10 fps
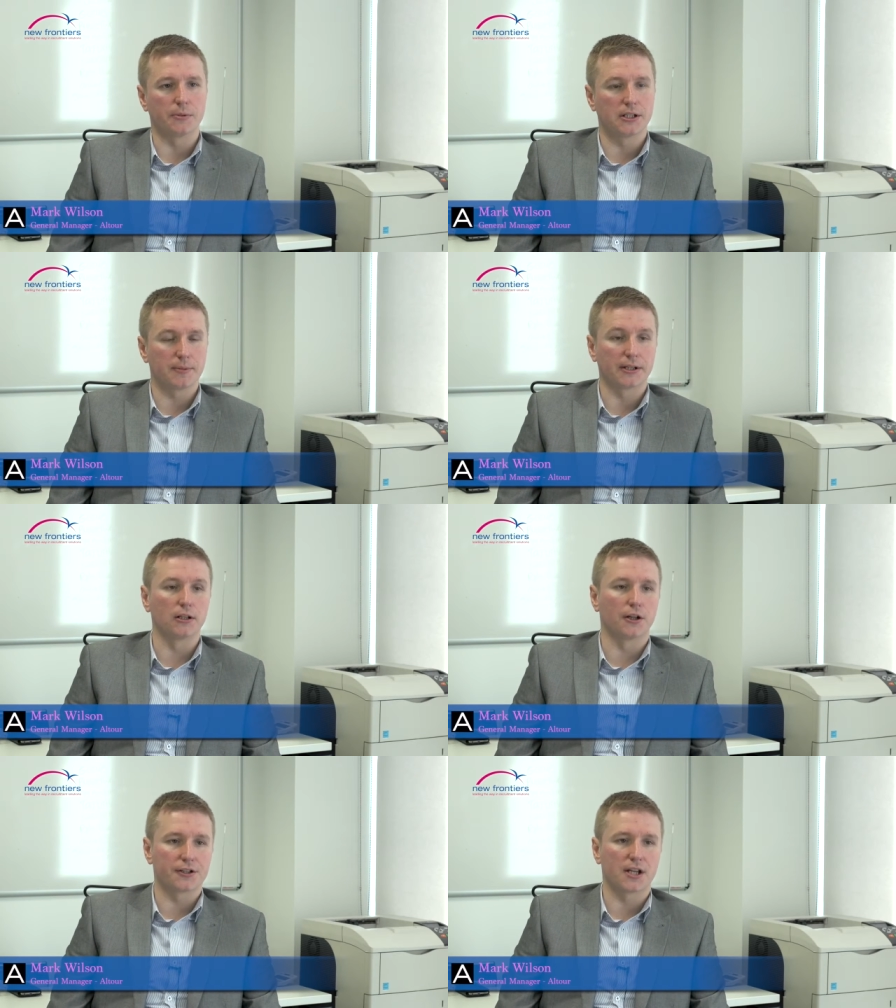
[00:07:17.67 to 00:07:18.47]
we spent a
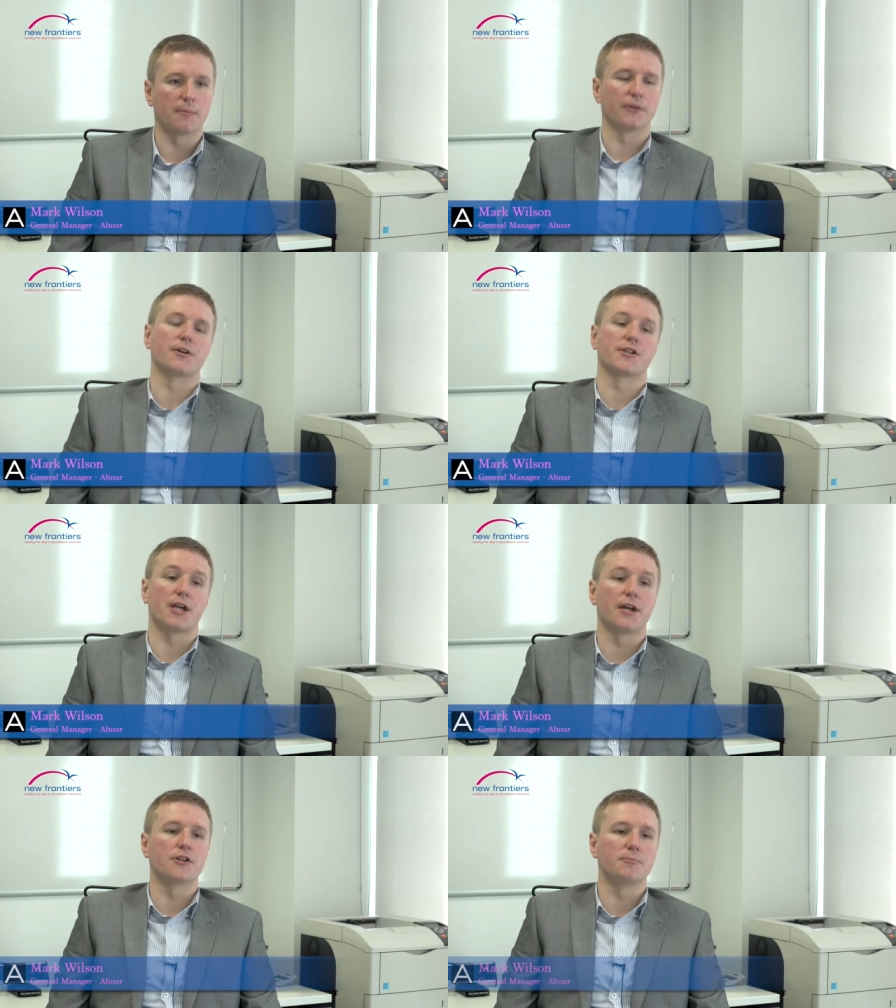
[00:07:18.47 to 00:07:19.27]
lot of time with our
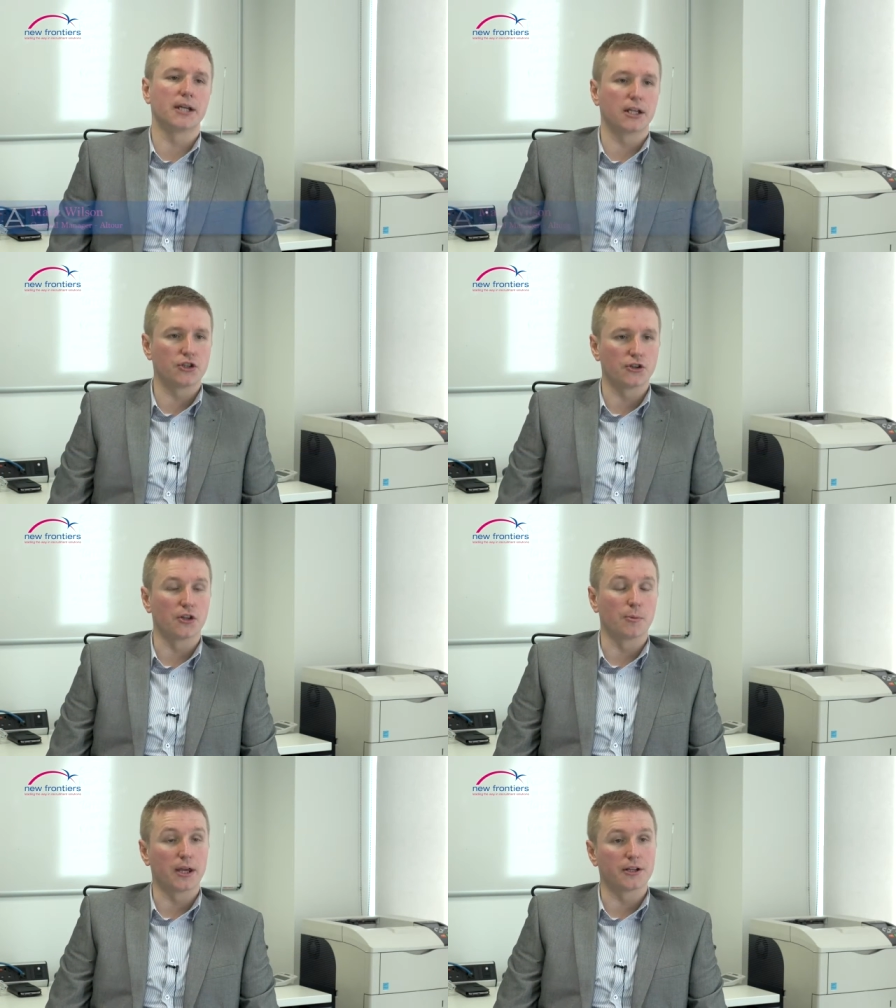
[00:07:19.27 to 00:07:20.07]
designers making sure
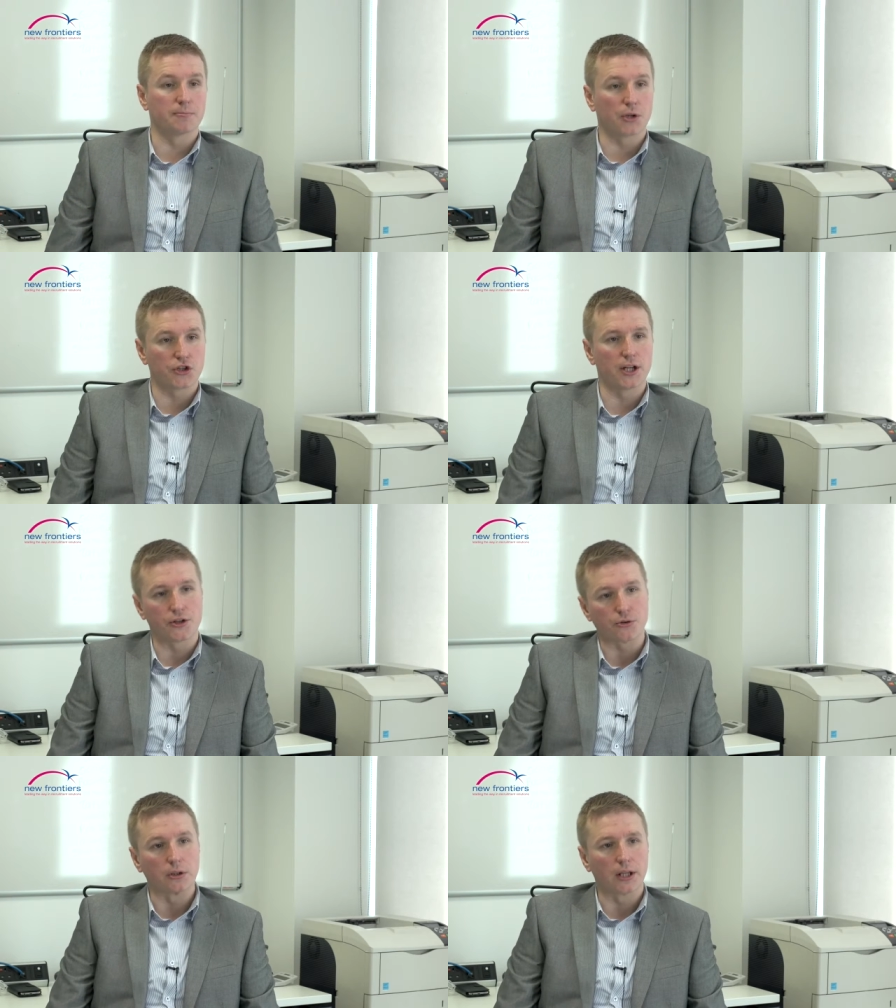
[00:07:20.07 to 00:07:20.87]
that we had as much
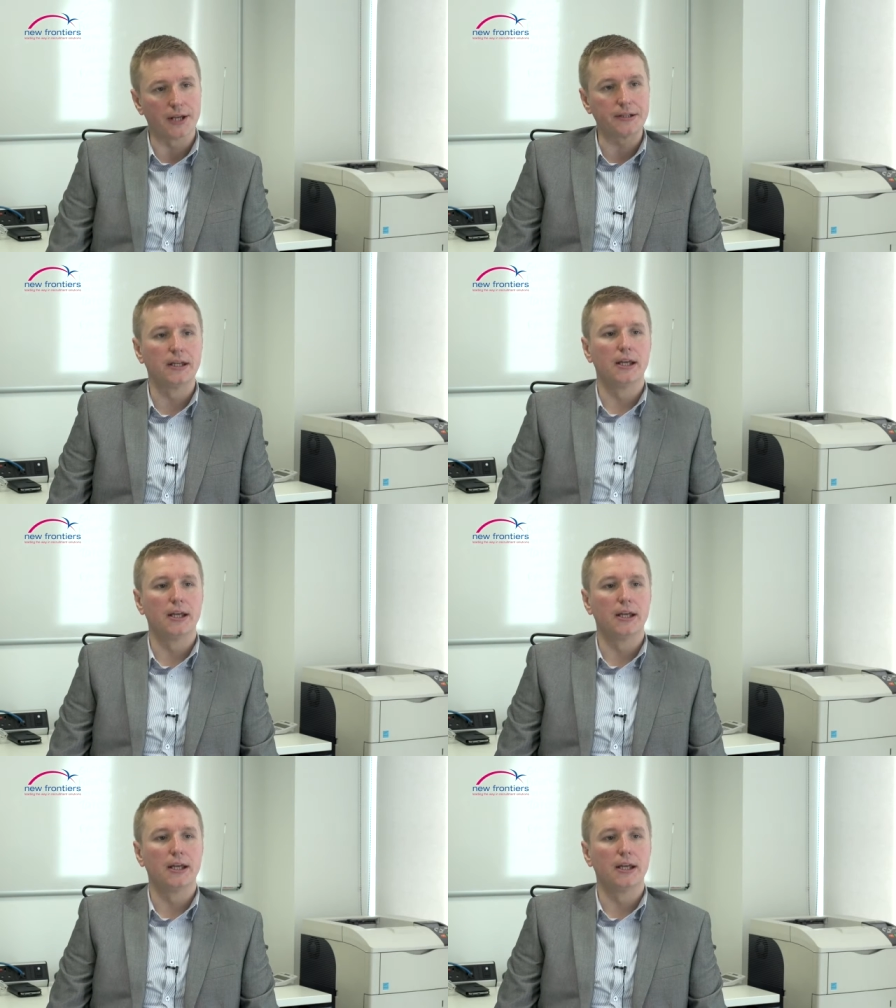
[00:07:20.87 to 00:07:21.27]
natural light